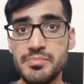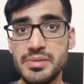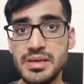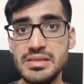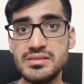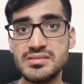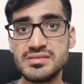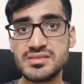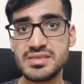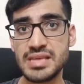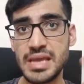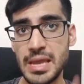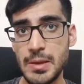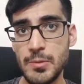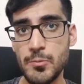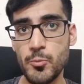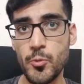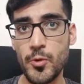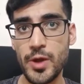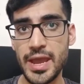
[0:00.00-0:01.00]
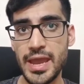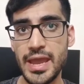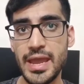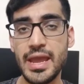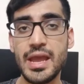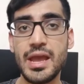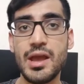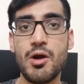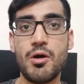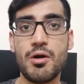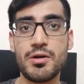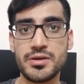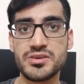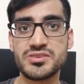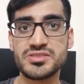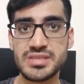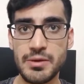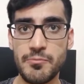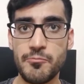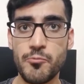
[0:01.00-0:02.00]
be the same way on your
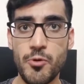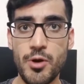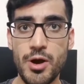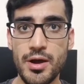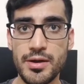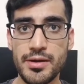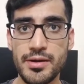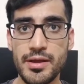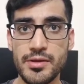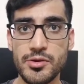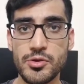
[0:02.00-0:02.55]
Step 1.